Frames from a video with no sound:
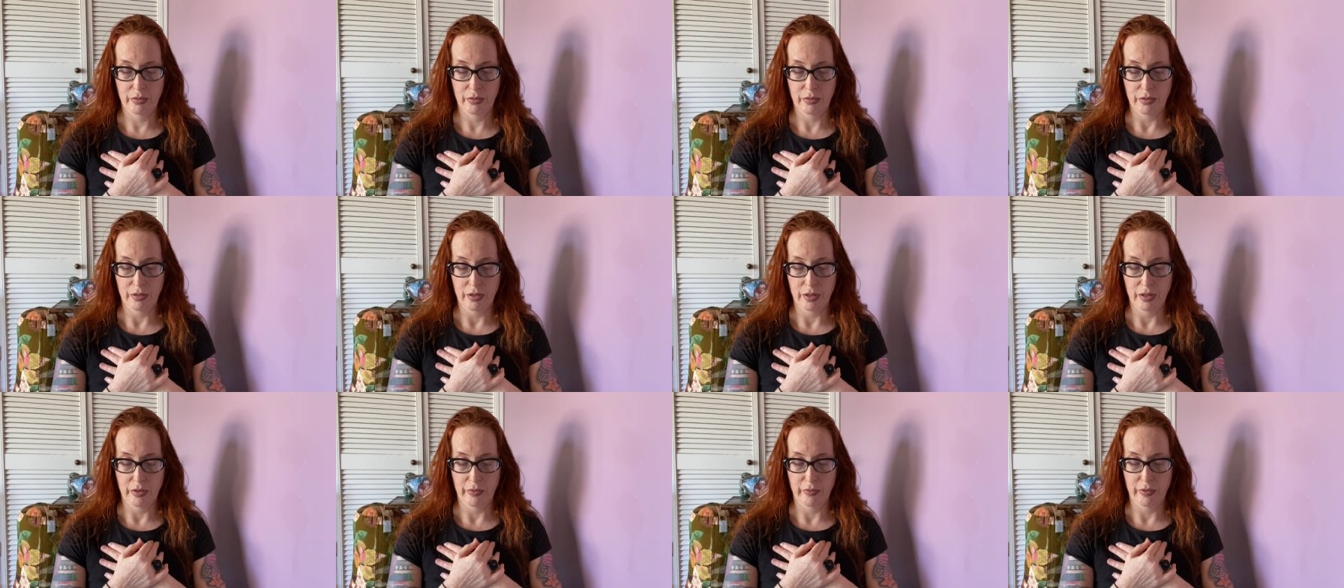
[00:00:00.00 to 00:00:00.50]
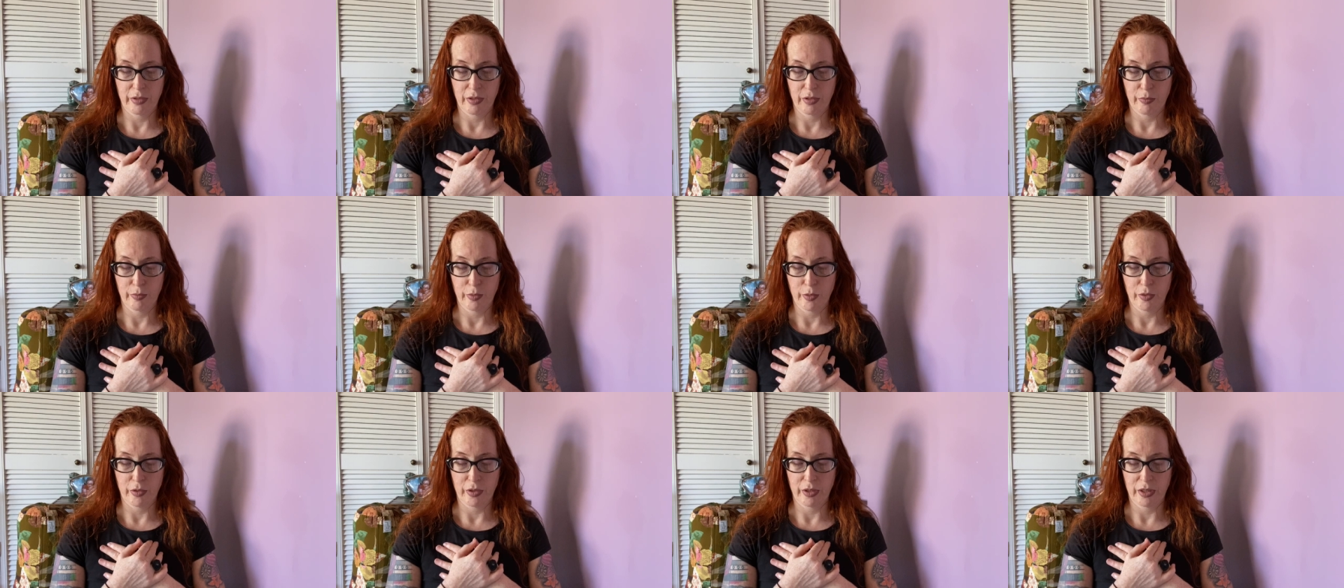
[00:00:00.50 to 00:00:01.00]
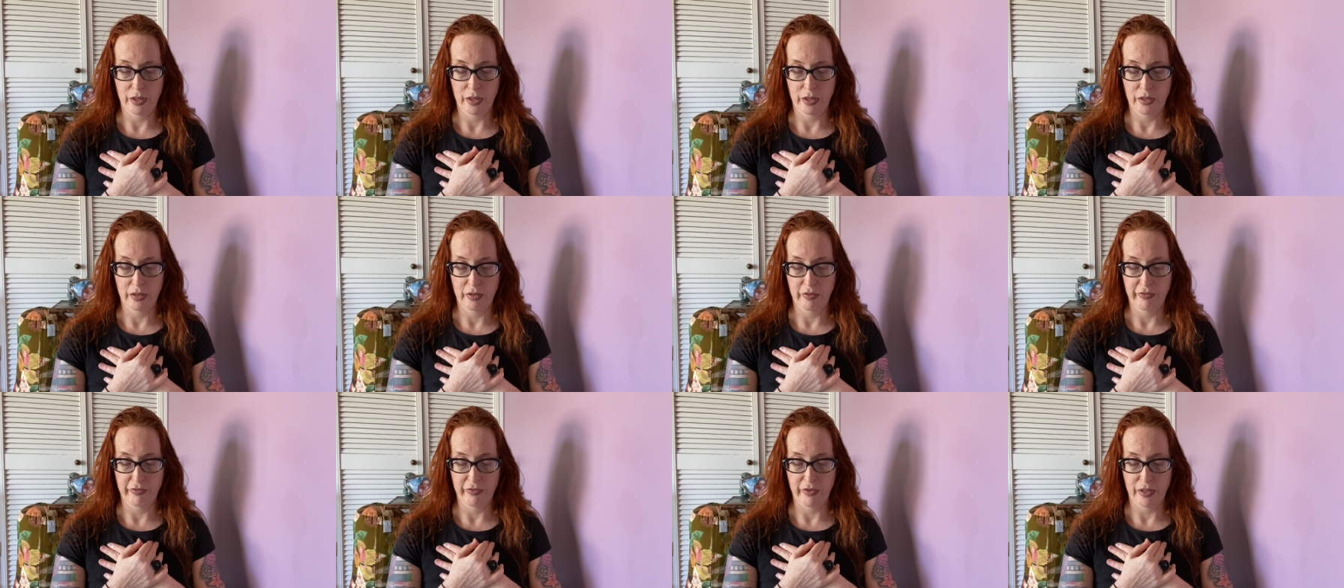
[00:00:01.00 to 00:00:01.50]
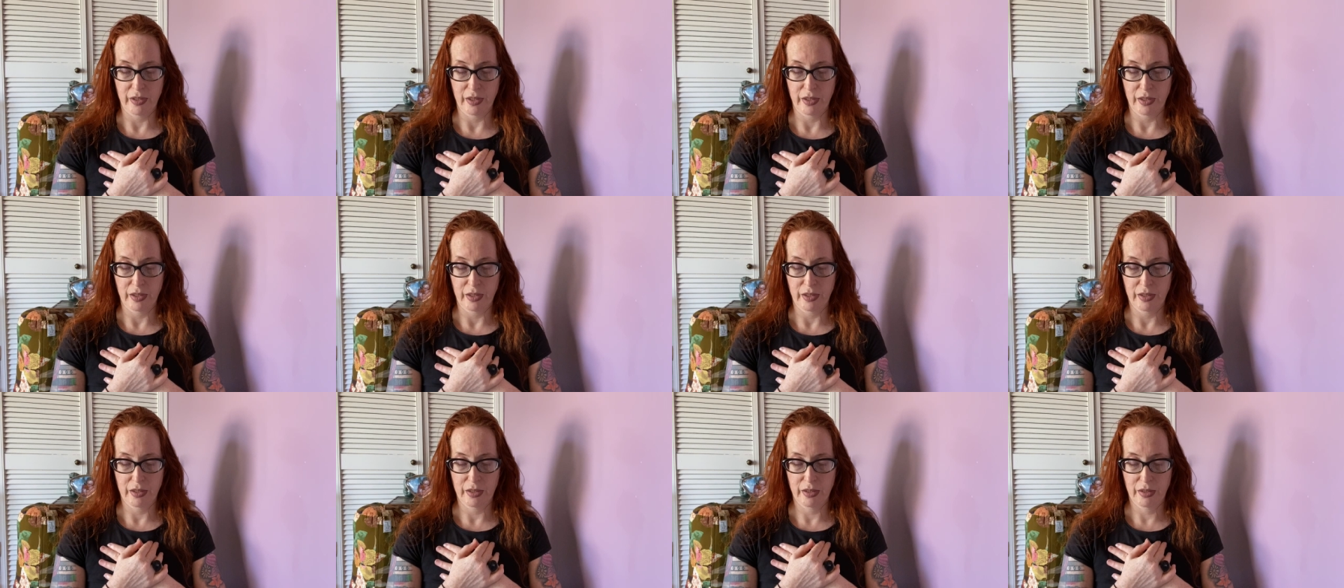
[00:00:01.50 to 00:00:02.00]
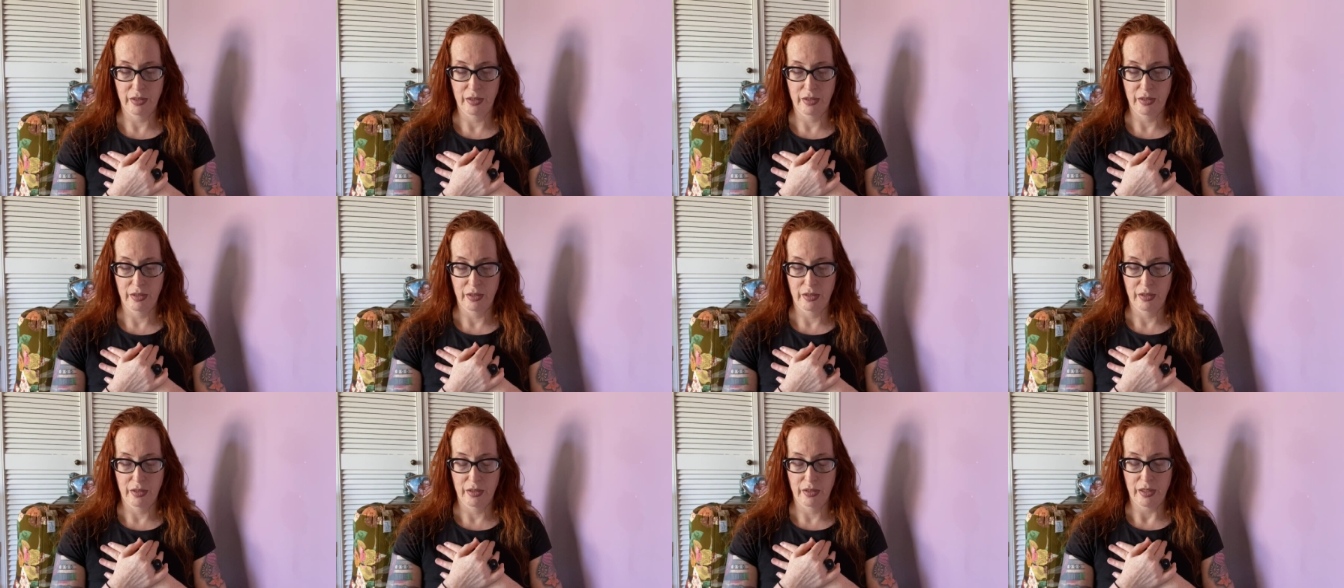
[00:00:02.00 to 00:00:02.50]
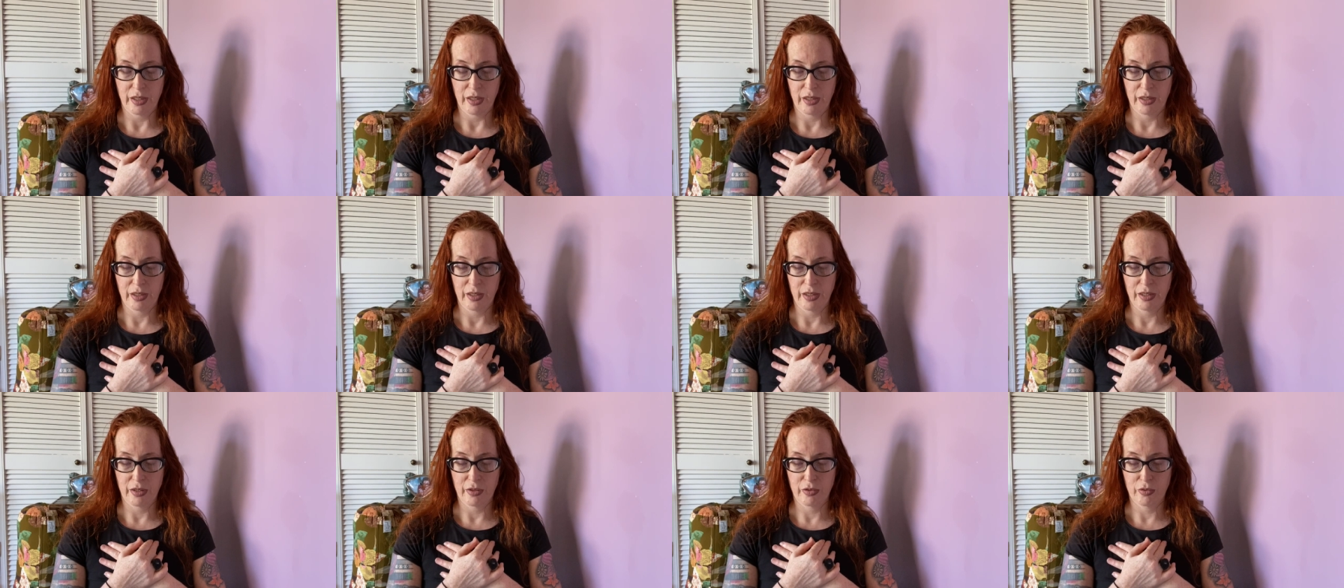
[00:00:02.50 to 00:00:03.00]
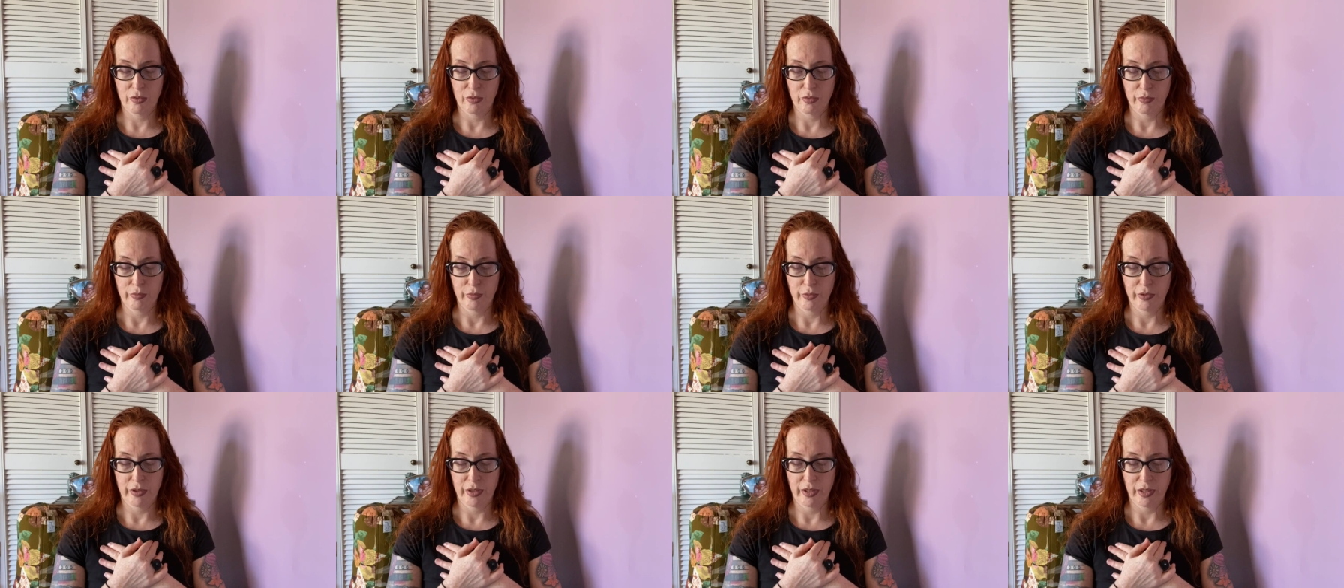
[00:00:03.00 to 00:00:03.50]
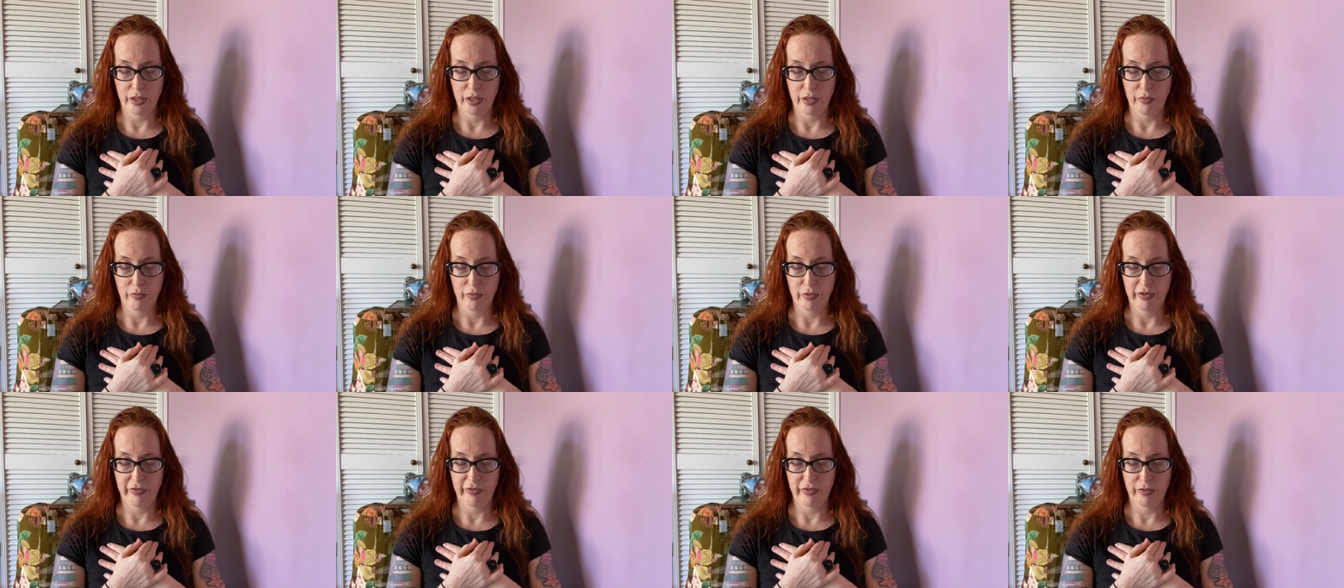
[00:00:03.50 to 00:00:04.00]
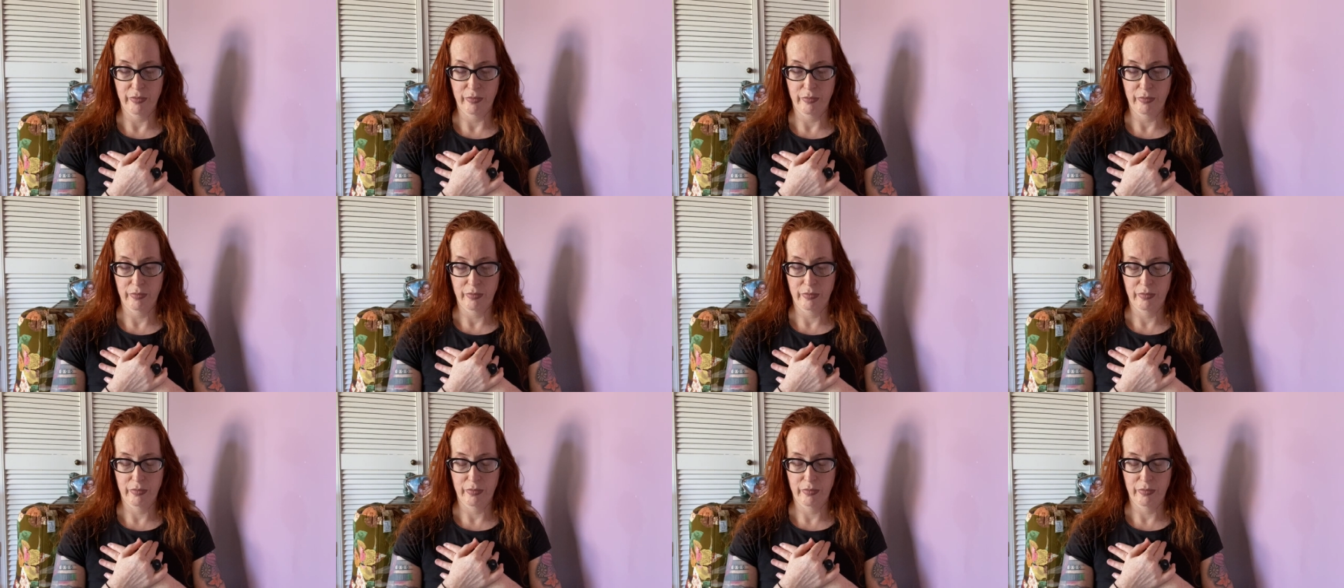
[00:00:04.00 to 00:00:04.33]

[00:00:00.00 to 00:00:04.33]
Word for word: allowing your body to find that natural breathing rhythm.